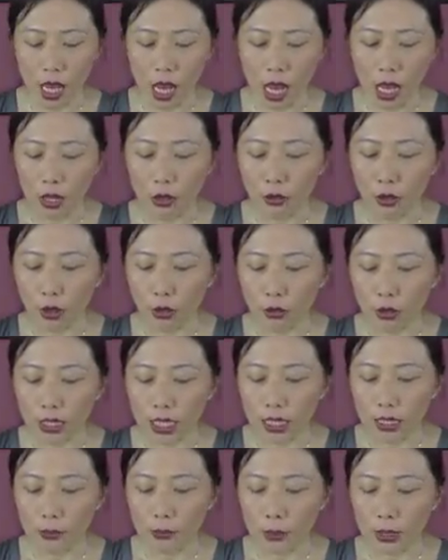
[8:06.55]
Although
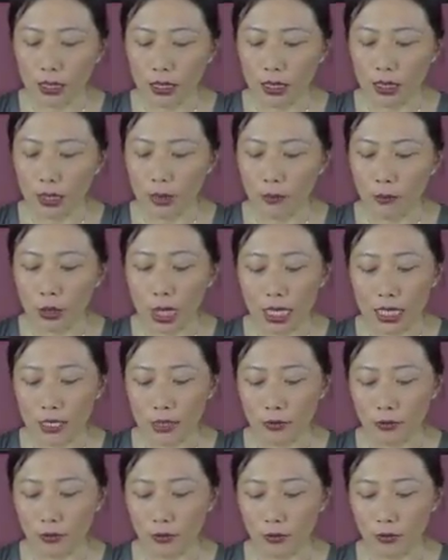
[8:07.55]
they'd been
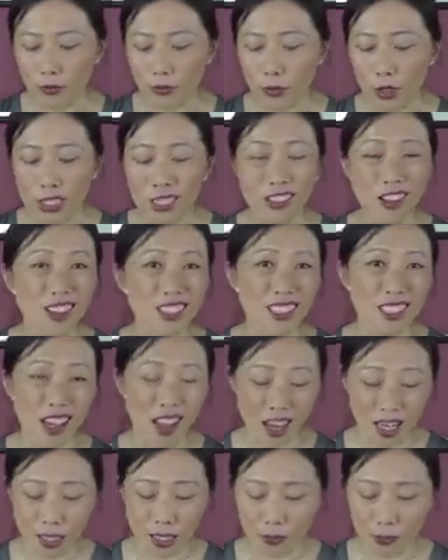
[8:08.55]
present for as long as
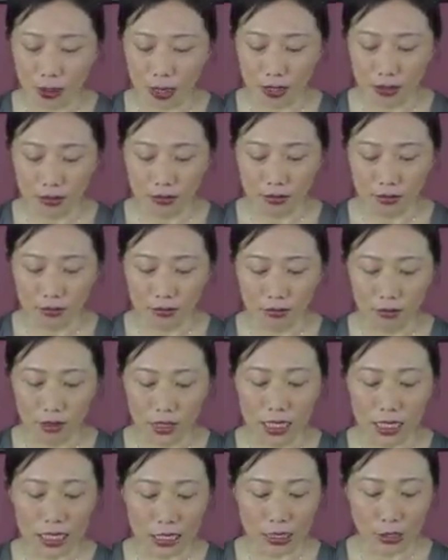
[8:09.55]
I'd been
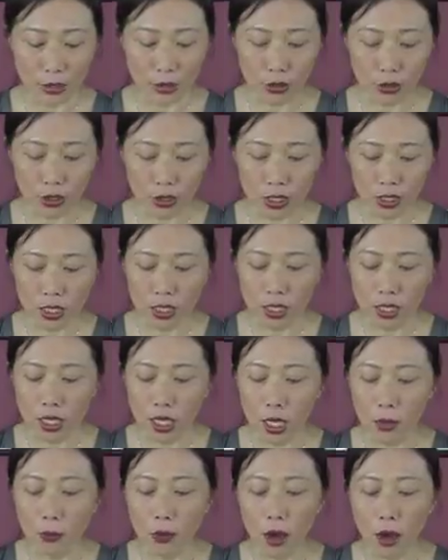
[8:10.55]
seeing her,
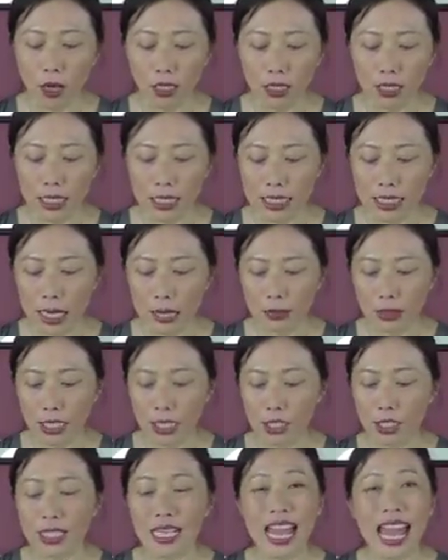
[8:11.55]
upon
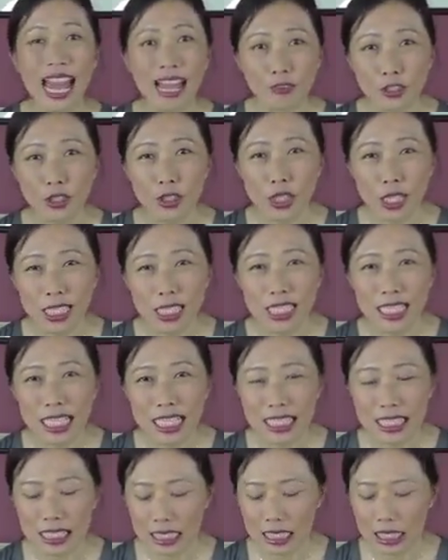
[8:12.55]
examination after the
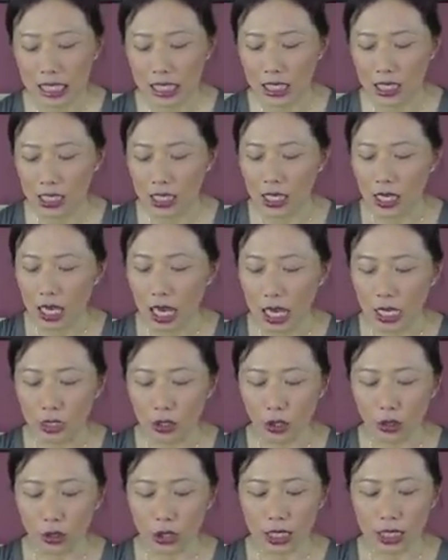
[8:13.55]
D&C, I
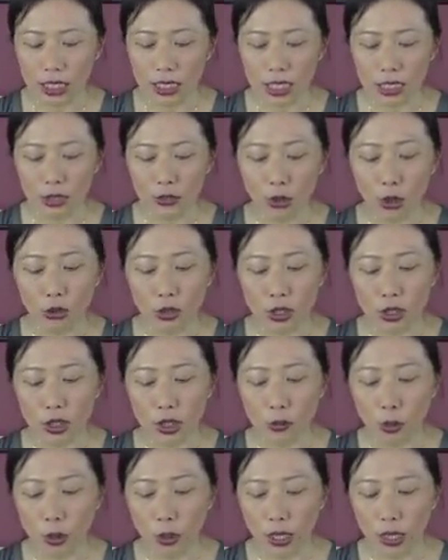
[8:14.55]
noticed they'd grown to
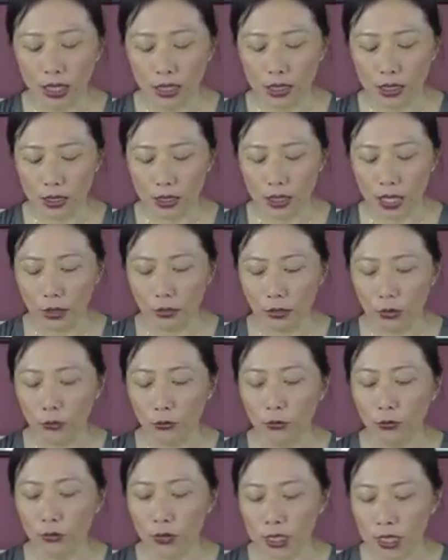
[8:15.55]
the point that were
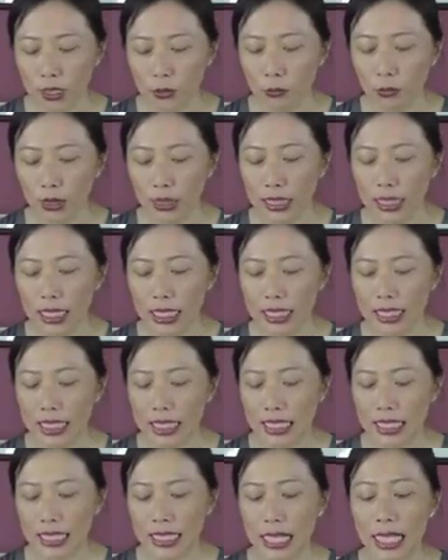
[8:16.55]
visibly
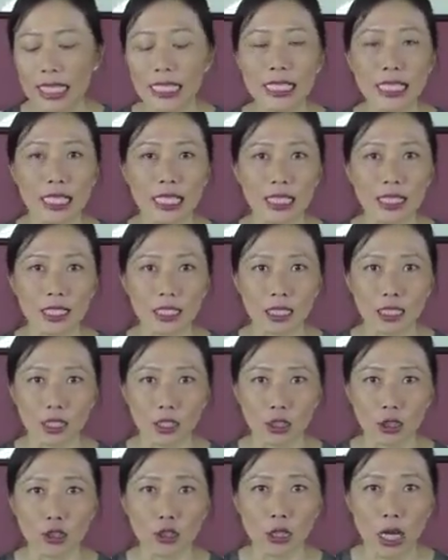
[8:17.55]
distending
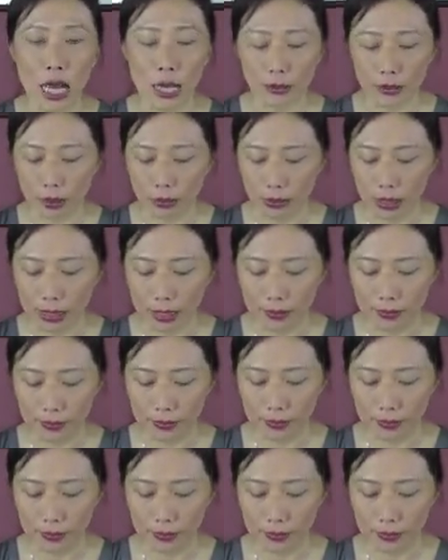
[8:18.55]
her abdomen.